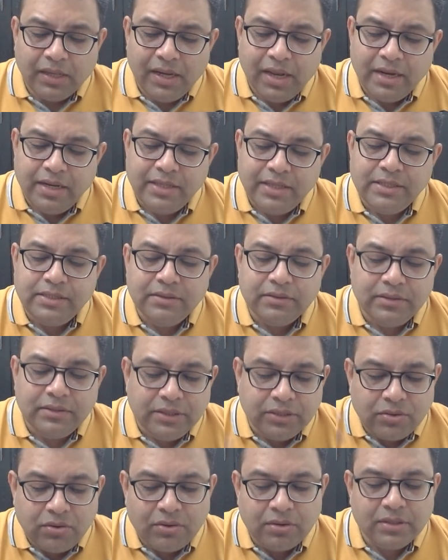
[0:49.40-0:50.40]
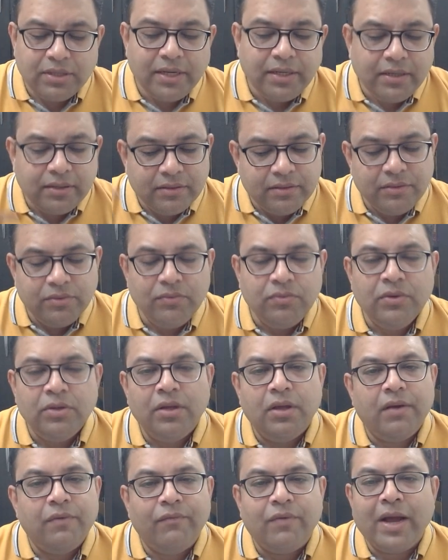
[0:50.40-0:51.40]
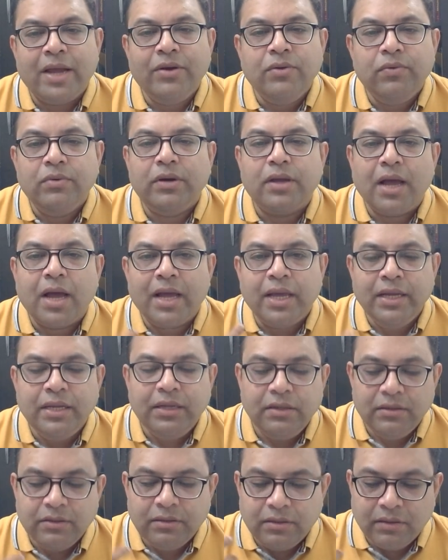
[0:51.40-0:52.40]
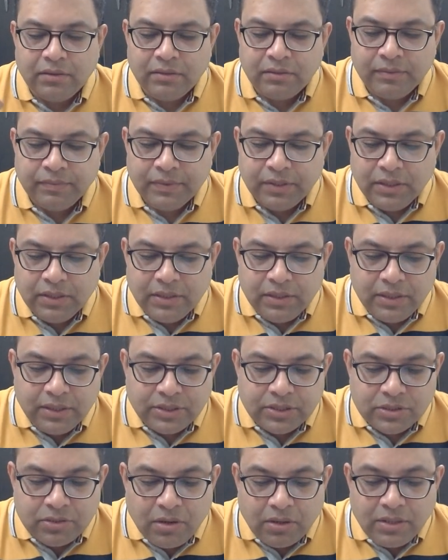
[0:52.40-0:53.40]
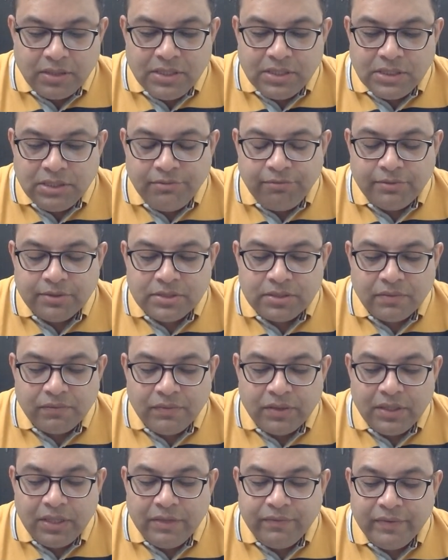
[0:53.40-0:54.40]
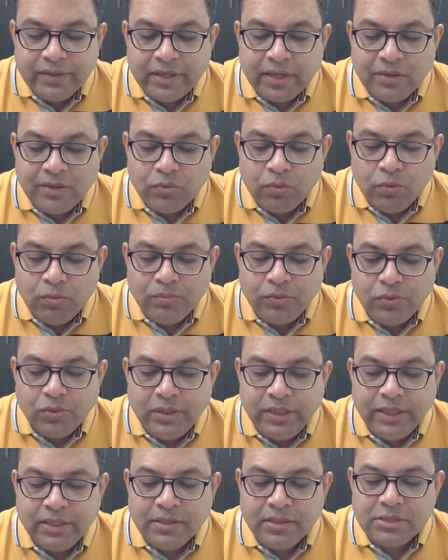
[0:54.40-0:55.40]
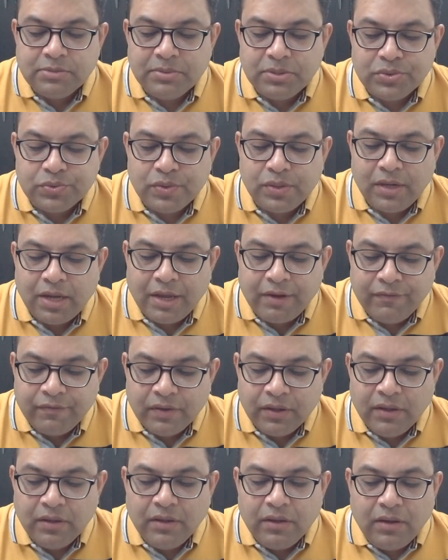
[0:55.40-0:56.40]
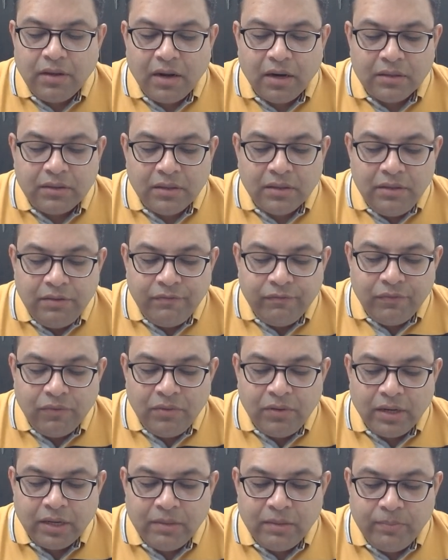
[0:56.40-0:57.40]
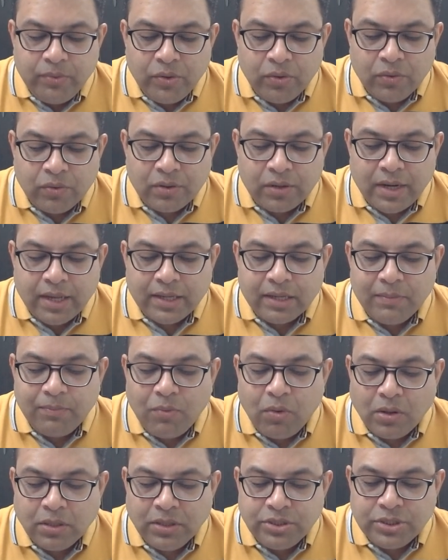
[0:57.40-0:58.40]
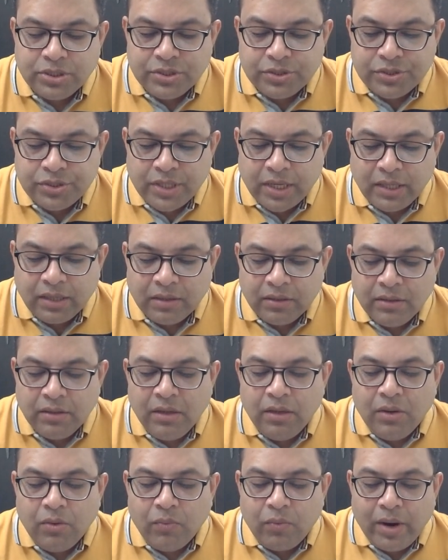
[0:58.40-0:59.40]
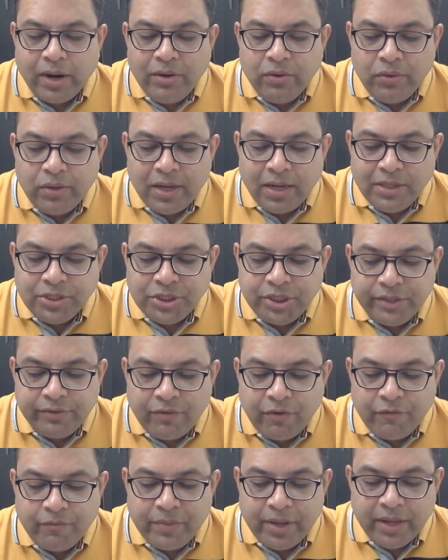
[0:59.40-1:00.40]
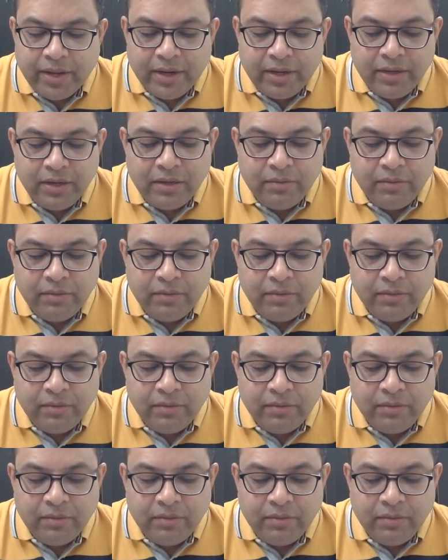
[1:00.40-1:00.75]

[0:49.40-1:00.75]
and he, he thought that, you know, why don't I, it's not easy for someone living at home to lead a spiritual life utterly full and pure, like a polished shell. Why don't I shave off my head